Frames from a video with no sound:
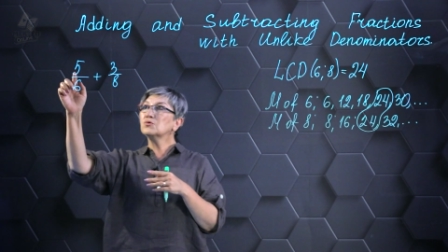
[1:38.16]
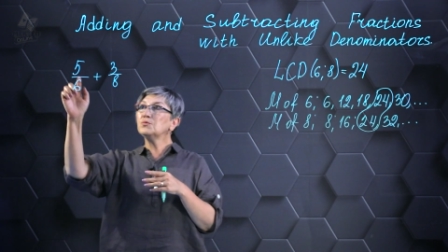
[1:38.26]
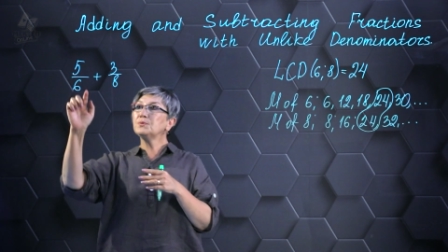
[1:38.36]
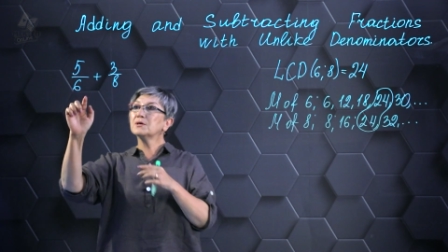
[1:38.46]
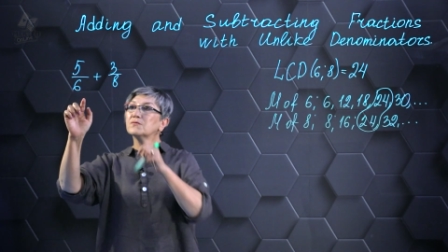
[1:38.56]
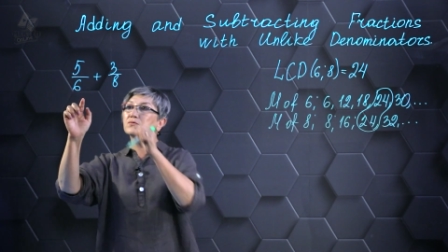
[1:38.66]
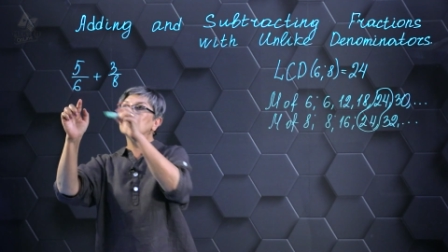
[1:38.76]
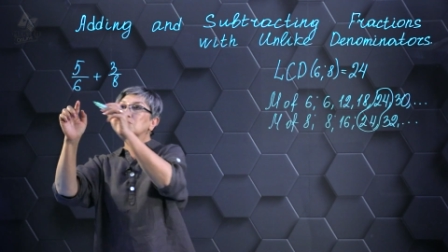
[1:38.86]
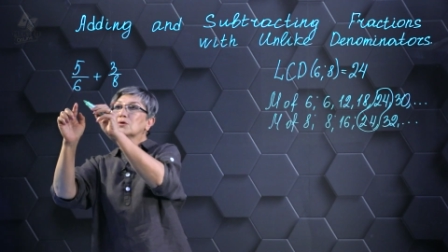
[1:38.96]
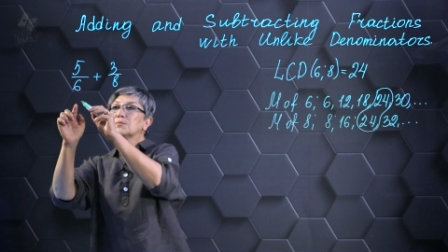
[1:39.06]
I am
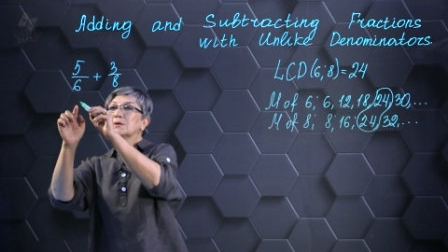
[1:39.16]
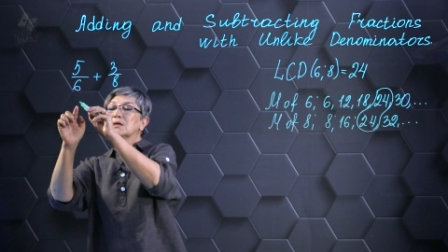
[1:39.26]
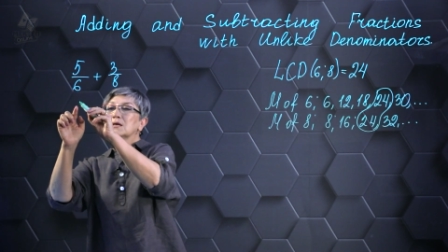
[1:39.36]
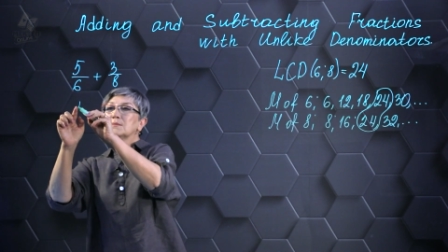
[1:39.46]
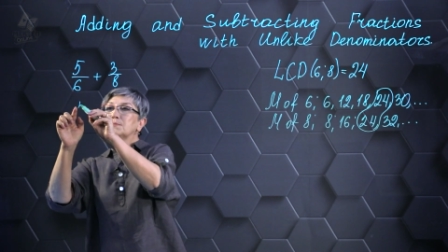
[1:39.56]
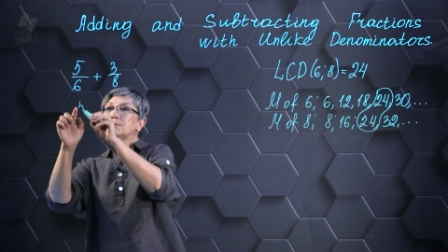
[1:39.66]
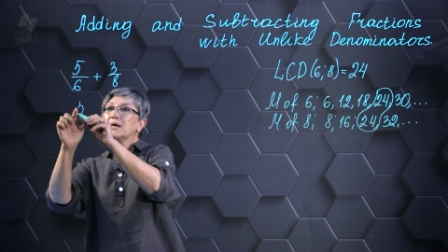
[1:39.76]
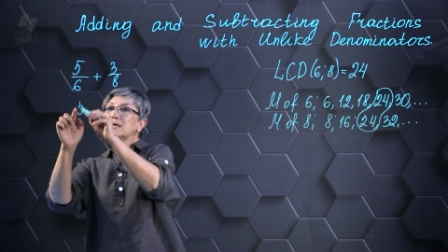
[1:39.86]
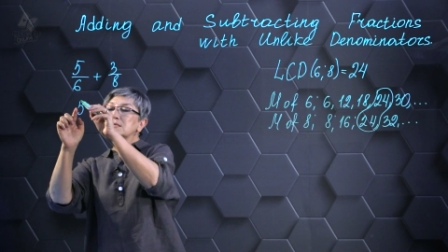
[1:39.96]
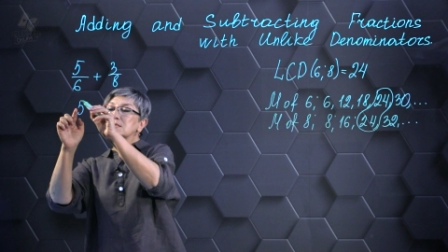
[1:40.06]
taking the initial
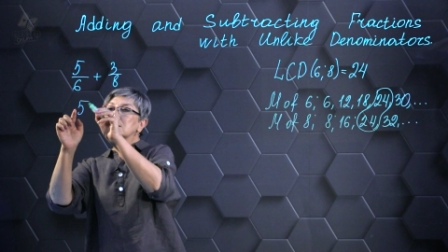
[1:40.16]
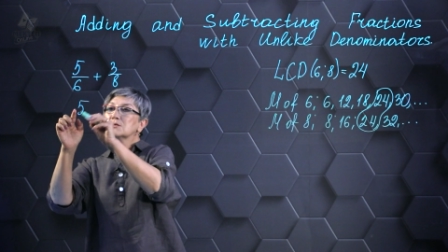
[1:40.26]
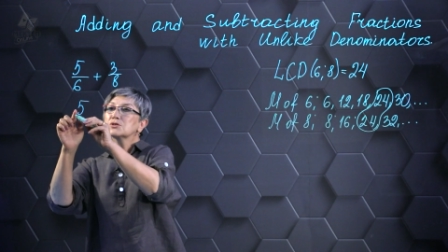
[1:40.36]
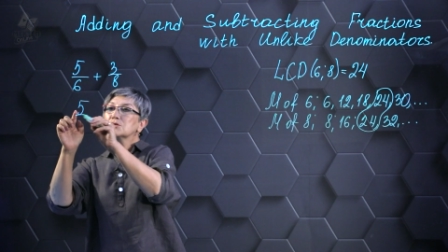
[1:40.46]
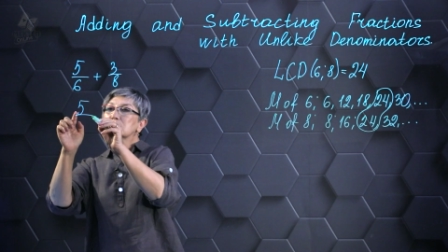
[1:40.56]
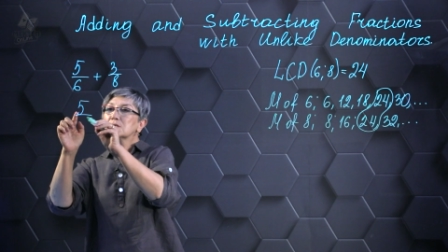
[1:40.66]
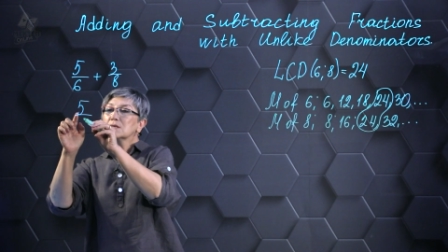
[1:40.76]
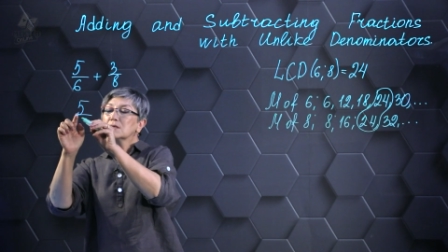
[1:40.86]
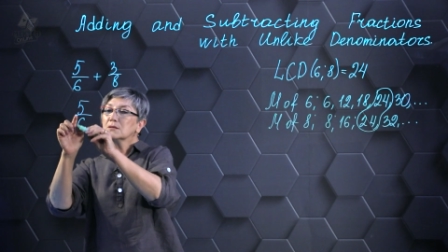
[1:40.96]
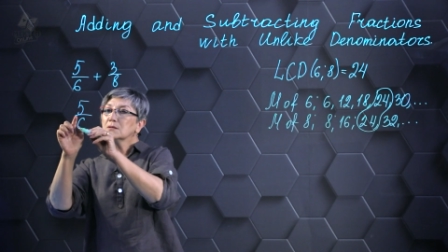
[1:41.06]
fraction, which is
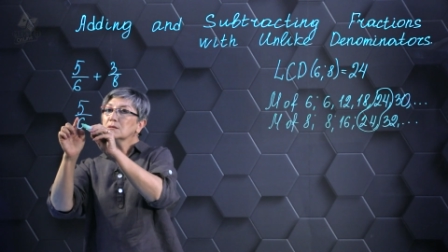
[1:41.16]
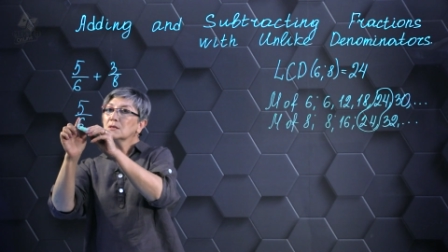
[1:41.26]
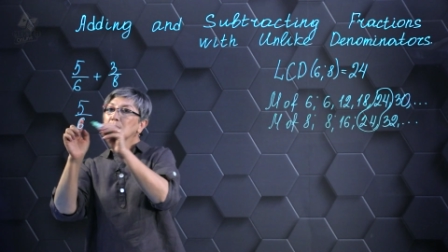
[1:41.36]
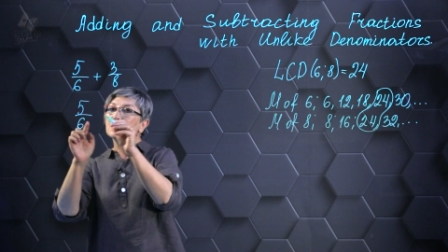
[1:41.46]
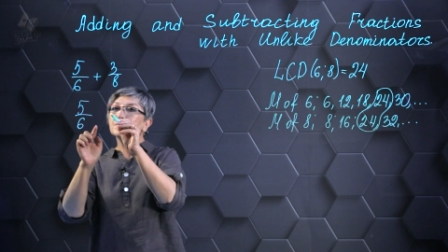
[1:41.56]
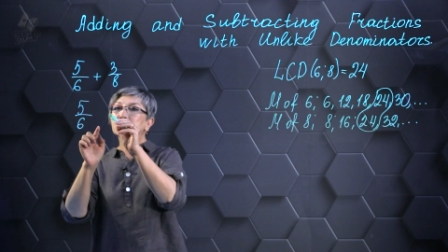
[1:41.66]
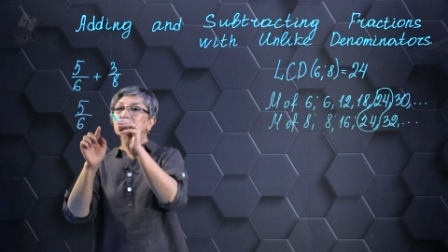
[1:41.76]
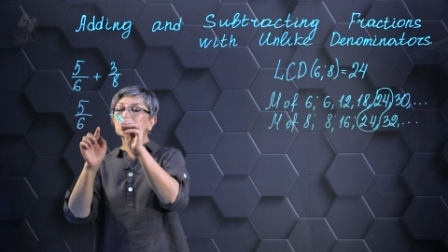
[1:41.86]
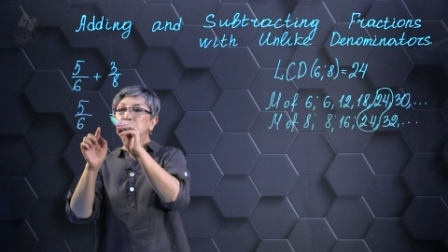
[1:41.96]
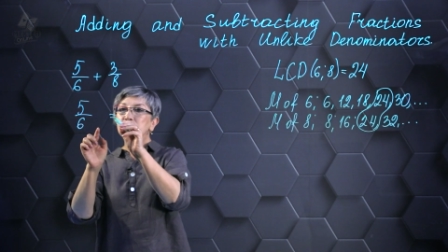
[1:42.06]
five sixths.
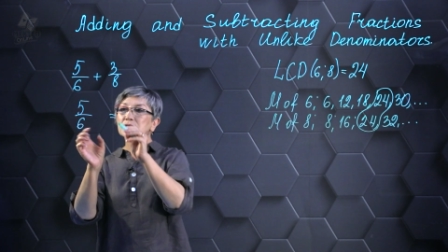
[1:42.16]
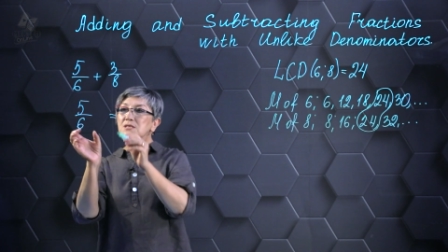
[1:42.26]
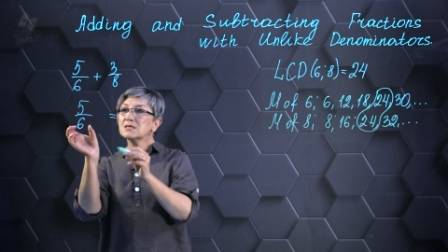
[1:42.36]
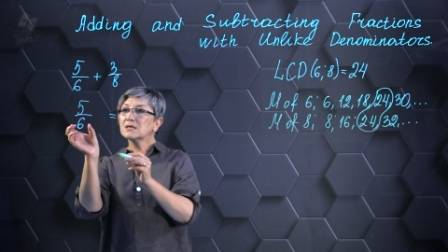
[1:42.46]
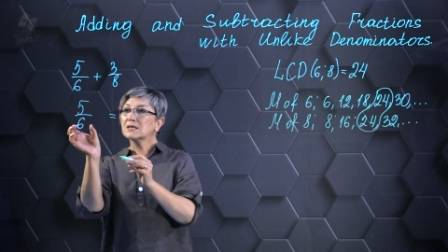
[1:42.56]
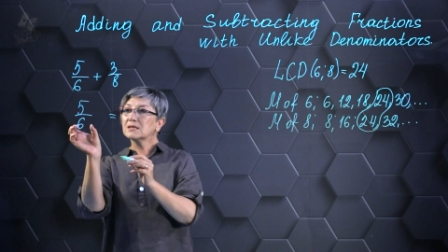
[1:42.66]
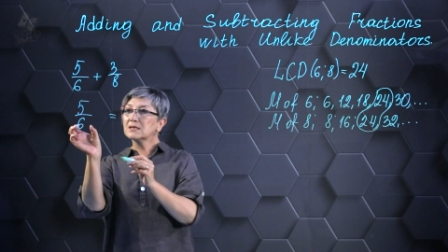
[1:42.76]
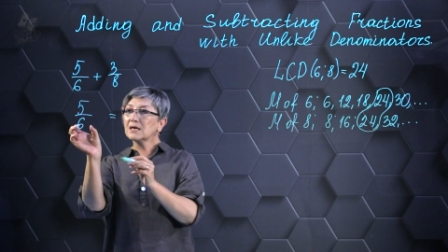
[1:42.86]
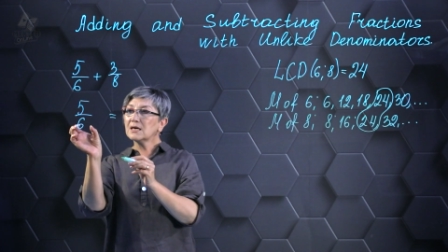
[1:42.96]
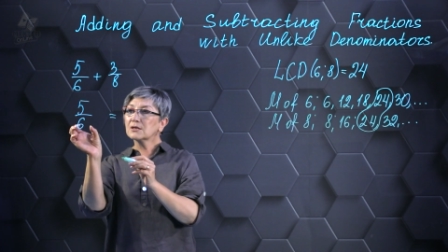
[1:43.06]
I must
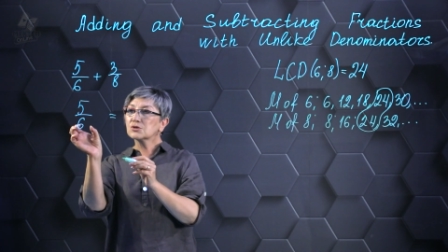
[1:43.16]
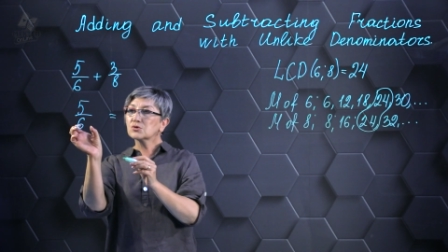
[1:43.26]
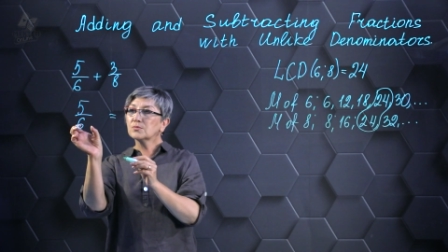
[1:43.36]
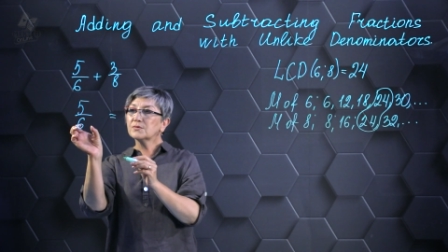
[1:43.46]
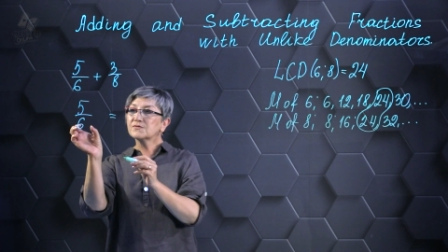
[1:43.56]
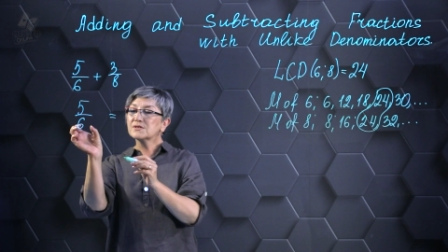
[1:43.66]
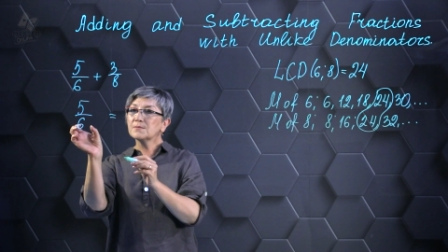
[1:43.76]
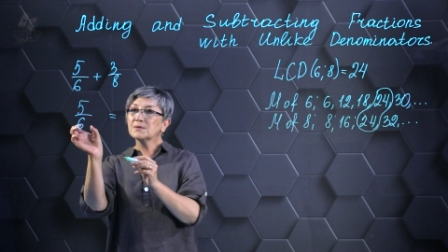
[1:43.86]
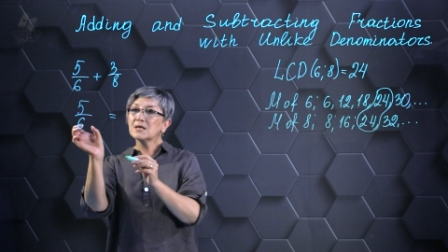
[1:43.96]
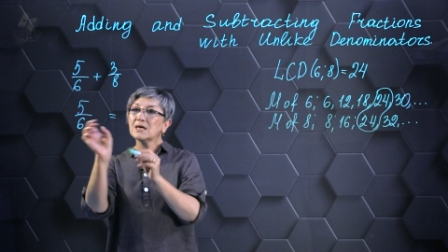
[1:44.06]
ensure that the
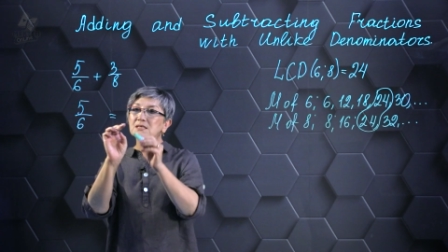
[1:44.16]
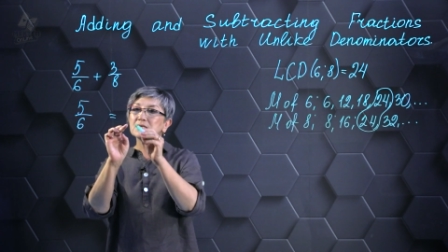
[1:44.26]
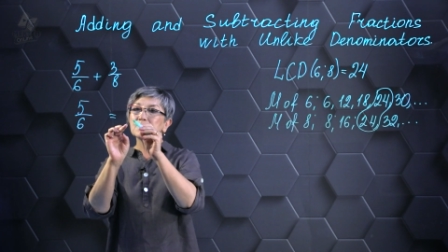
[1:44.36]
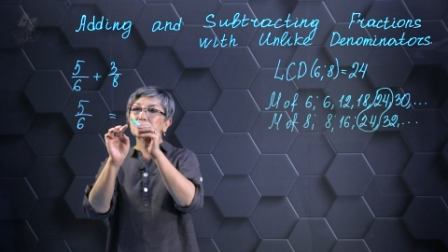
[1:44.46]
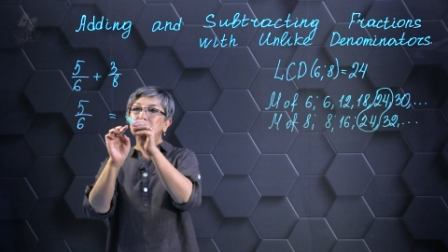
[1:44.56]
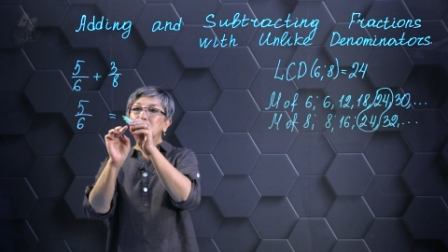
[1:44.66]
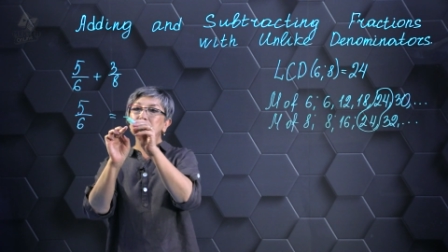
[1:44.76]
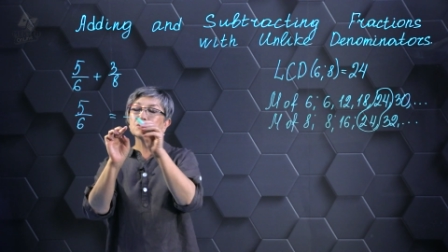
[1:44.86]
denominator is the numeral